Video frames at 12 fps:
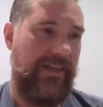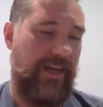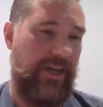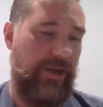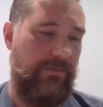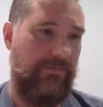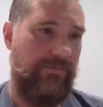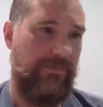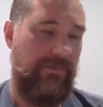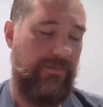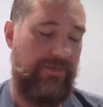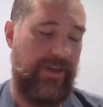Um,
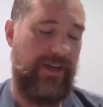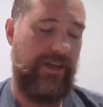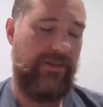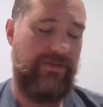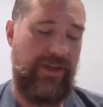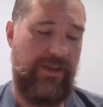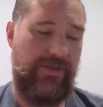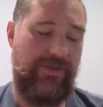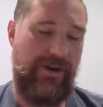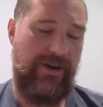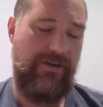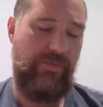the
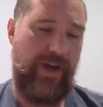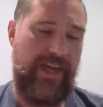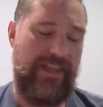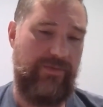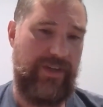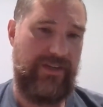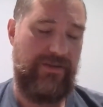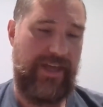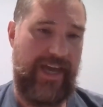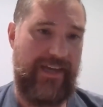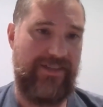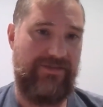third way that we do
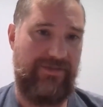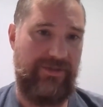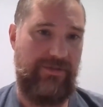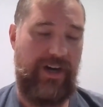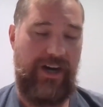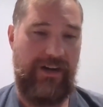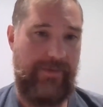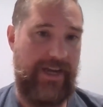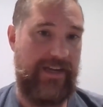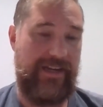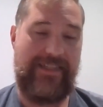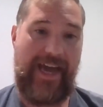that is through
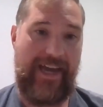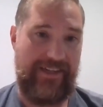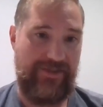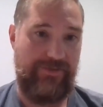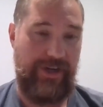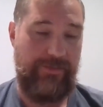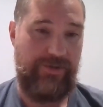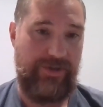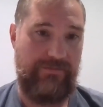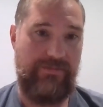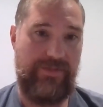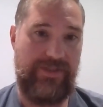automated attack
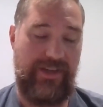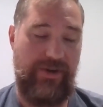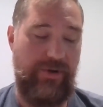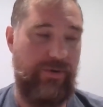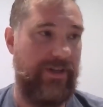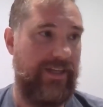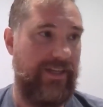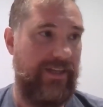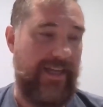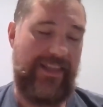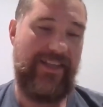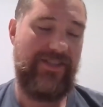disruption. So,
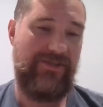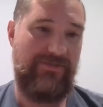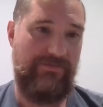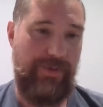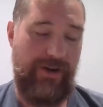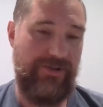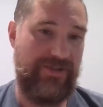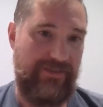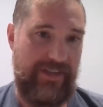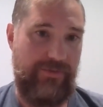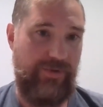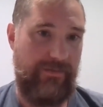and this is
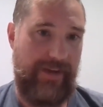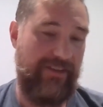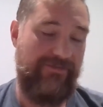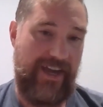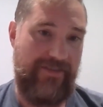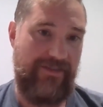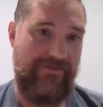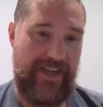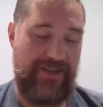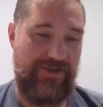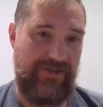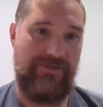personally one of my favorite
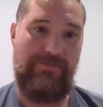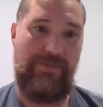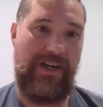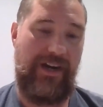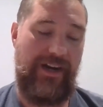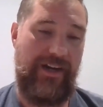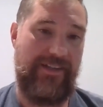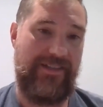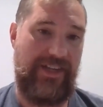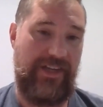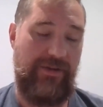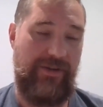features, because